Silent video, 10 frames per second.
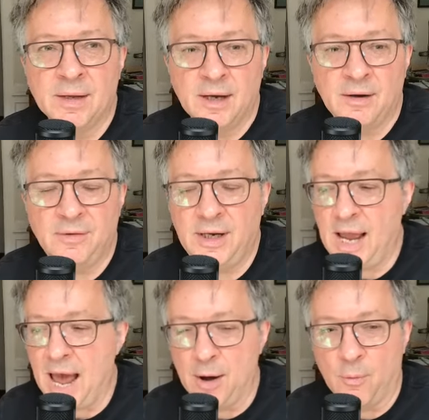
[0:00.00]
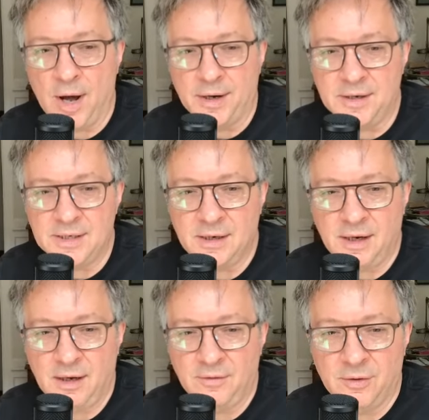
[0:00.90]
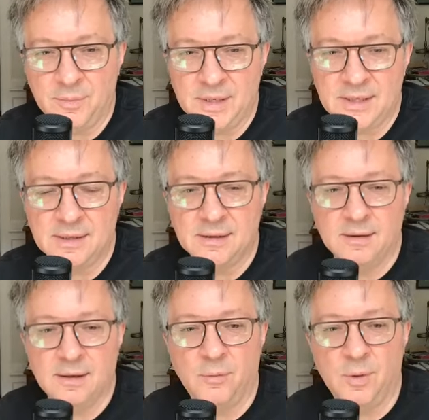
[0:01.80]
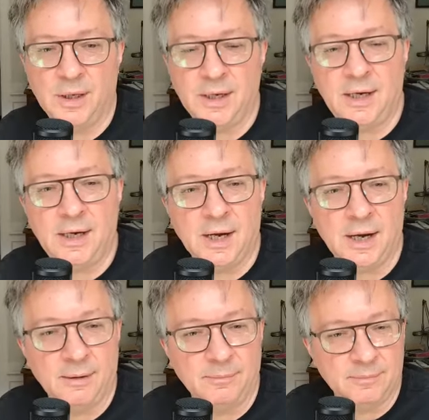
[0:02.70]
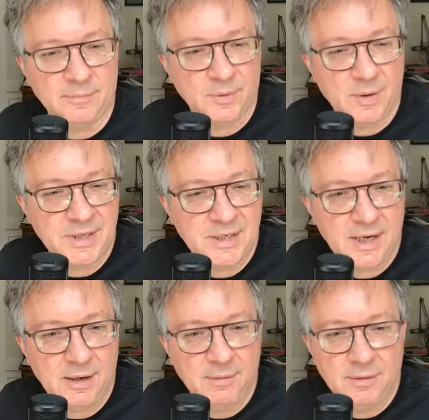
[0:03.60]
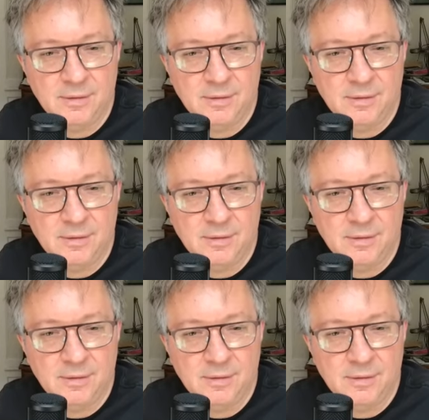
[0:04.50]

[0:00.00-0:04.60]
of Lee Atwater's infamous Willie, what was his name?